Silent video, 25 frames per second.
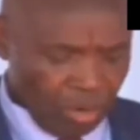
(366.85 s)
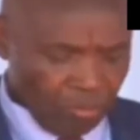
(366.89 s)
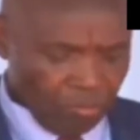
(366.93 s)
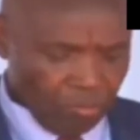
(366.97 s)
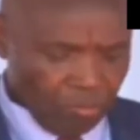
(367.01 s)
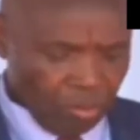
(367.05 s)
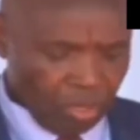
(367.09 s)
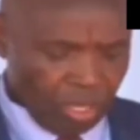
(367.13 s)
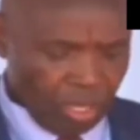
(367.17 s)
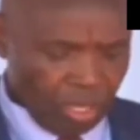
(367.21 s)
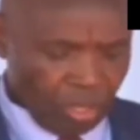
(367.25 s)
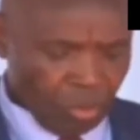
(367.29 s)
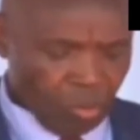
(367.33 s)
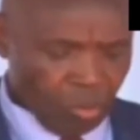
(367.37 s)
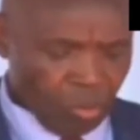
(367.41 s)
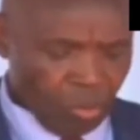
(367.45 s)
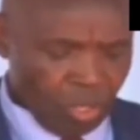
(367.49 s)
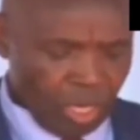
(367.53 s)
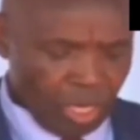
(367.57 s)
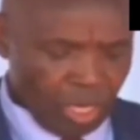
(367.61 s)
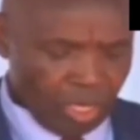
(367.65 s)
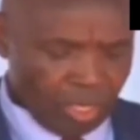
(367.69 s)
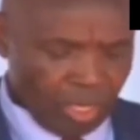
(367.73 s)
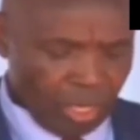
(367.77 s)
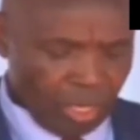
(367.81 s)
for the
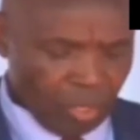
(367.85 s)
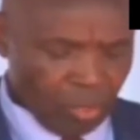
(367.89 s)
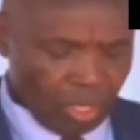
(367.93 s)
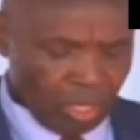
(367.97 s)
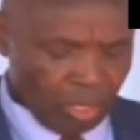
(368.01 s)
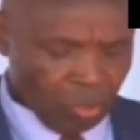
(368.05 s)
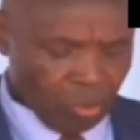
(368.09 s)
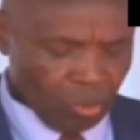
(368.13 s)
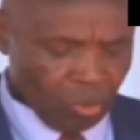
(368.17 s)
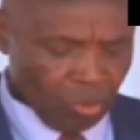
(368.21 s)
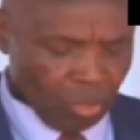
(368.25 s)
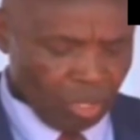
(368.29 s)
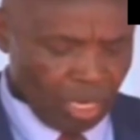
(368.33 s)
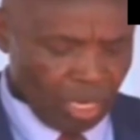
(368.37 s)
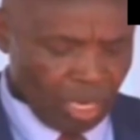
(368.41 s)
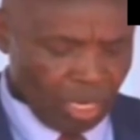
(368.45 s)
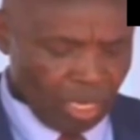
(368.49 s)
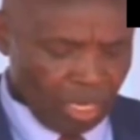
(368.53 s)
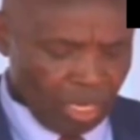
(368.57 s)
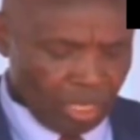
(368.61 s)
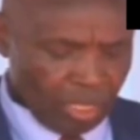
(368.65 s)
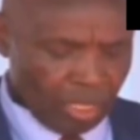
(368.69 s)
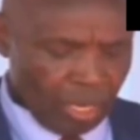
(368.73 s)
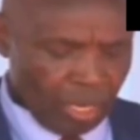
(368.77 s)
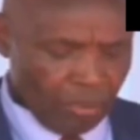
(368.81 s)
junior secondary school
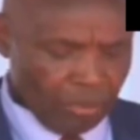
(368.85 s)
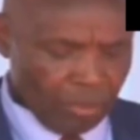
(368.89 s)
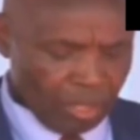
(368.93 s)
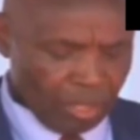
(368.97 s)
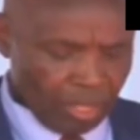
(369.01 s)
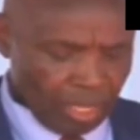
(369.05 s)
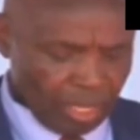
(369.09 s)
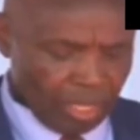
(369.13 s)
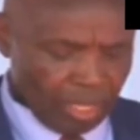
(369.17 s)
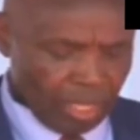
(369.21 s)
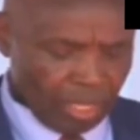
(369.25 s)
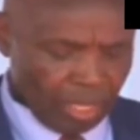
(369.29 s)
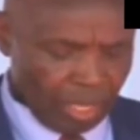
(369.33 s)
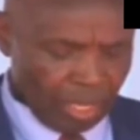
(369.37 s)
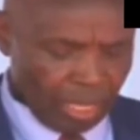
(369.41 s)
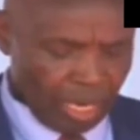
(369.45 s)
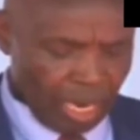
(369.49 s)
runners capitation